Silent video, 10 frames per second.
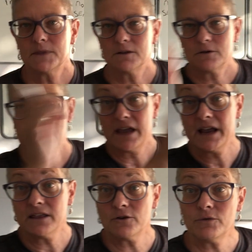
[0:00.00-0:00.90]
Okay,
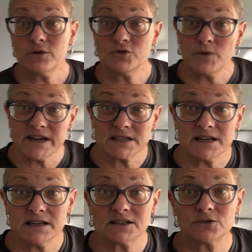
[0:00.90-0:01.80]
and the reason
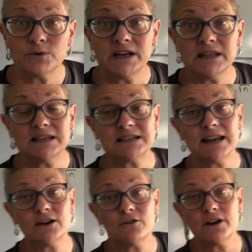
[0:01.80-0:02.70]
is we need the
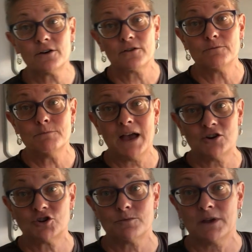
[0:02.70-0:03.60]
standard error of
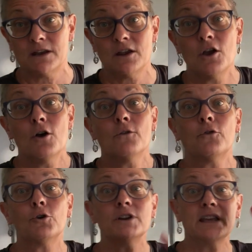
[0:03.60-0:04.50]
measurement
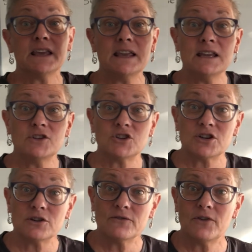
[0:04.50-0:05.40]
for
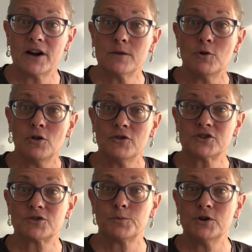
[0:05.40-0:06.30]
each variable, the
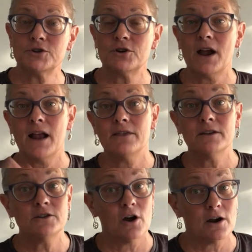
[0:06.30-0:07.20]
sprinter and the
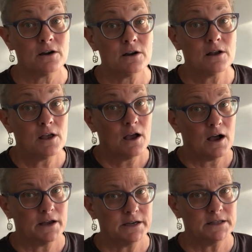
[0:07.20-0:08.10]
dart.
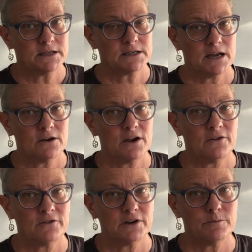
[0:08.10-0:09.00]
I need the standard
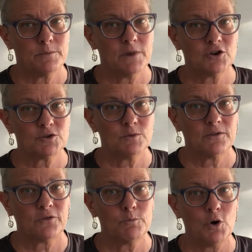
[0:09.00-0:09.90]
error of
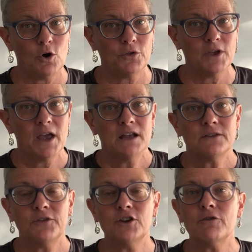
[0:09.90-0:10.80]
measurement for both to
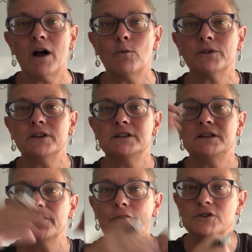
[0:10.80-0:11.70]
figure out what the
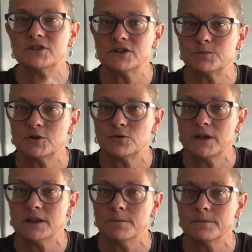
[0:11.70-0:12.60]
difference is
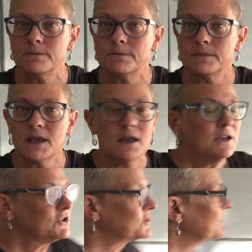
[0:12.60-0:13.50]
between them. So